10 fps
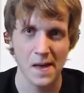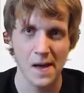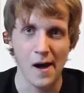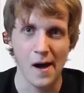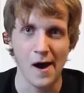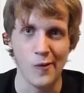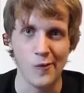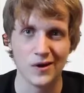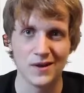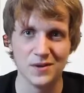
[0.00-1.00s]
one
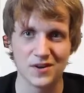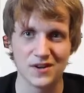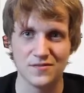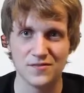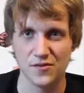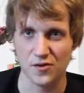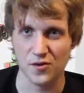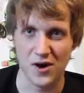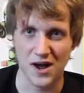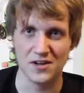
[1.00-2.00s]
I've been looking for a while,